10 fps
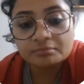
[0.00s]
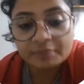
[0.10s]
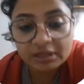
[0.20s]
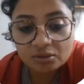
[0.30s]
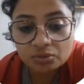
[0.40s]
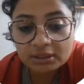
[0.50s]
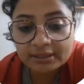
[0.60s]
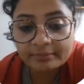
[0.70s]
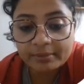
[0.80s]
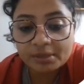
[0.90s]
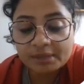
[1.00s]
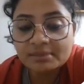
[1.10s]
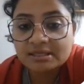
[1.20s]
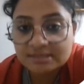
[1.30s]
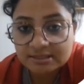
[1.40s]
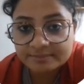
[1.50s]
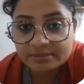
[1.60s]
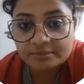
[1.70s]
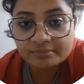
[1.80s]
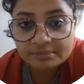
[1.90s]
particularly the memory B cells, mean
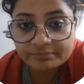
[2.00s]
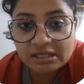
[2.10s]
the B